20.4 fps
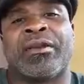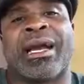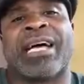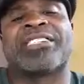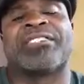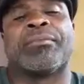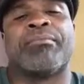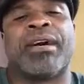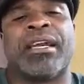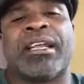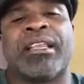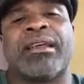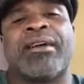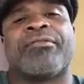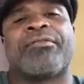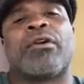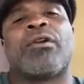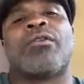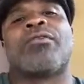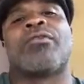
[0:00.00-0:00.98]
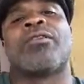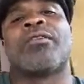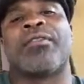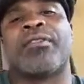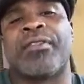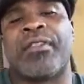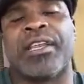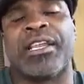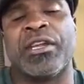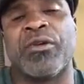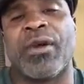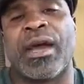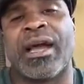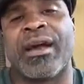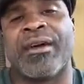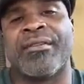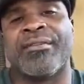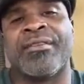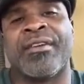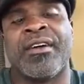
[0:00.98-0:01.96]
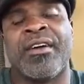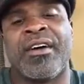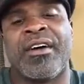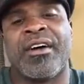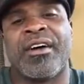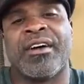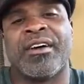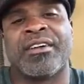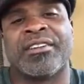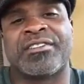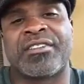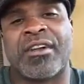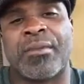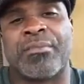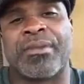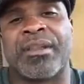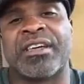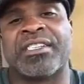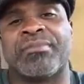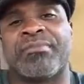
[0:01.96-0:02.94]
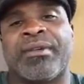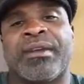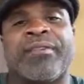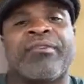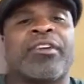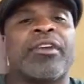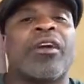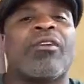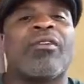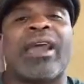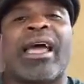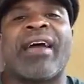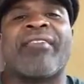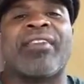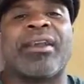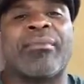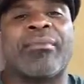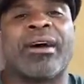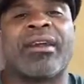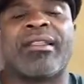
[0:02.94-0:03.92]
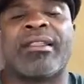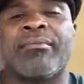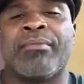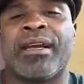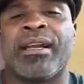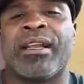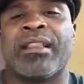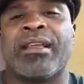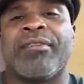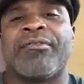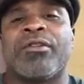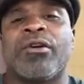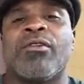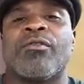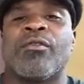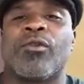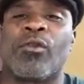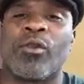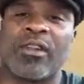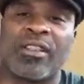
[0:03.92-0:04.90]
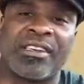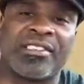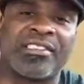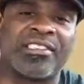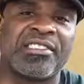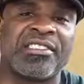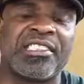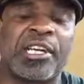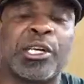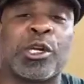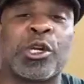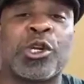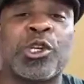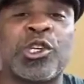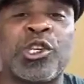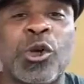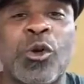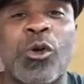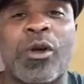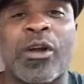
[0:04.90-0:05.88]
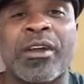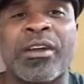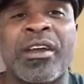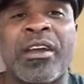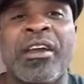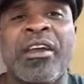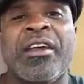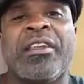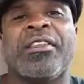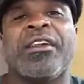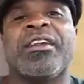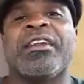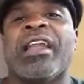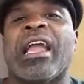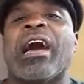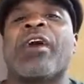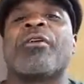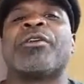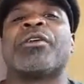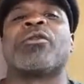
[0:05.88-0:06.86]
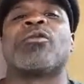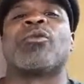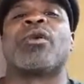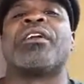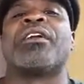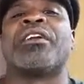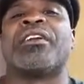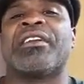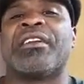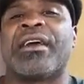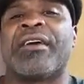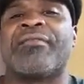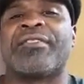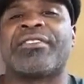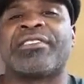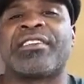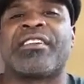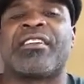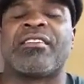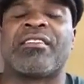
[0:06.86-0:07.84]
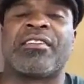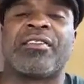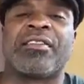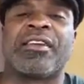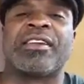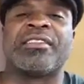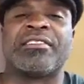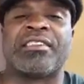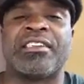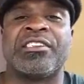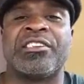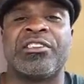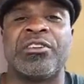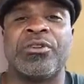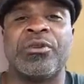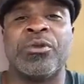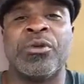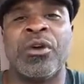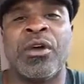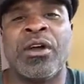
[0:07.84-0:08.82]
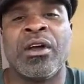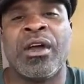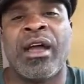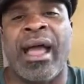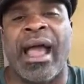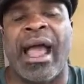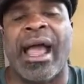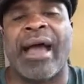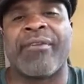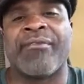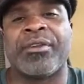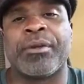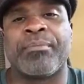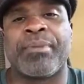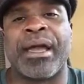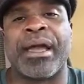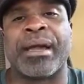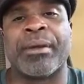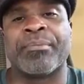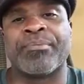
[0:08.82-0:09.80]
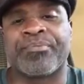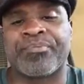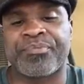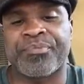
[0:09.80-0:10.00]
you got some money left over, then you have surplus. But if you don't have any money left over, or let's just say you're short, then now you're running a deficit on the things that you have to pay.